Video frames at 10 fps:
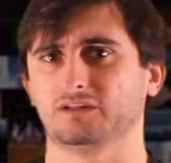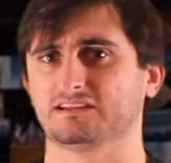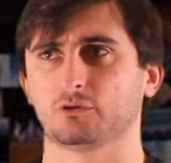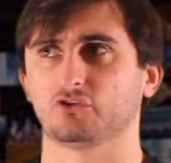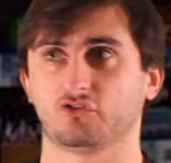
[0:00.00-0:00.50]

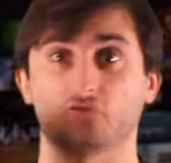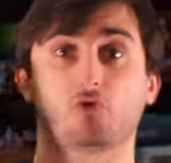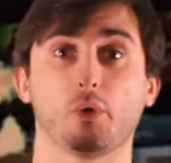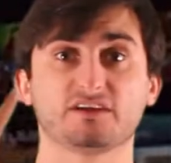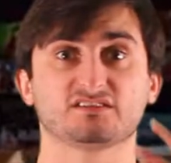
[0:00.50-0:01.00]
Like they were just
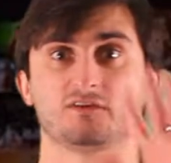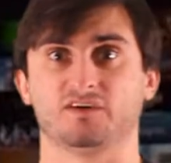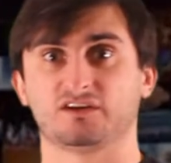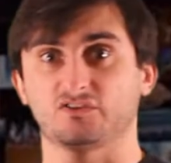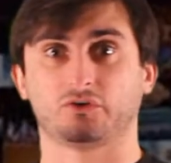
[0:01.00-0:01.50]
throwing stuff
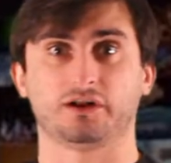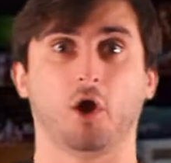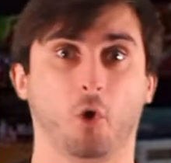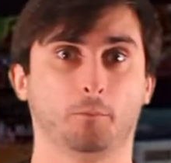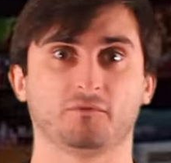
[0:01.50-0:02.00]
on a screen
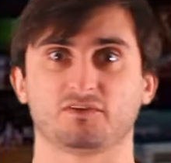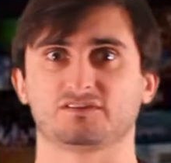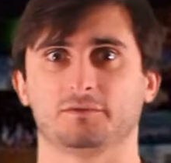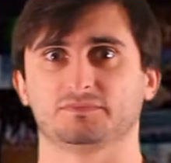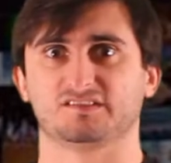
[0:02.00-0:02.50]
hoping for
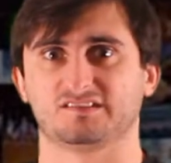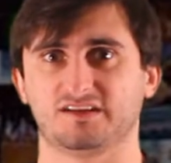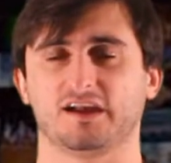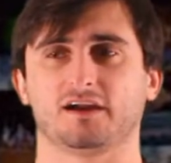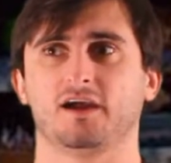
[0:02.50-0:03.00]
something to
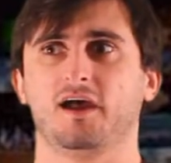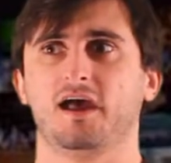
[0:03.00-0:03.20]
stick.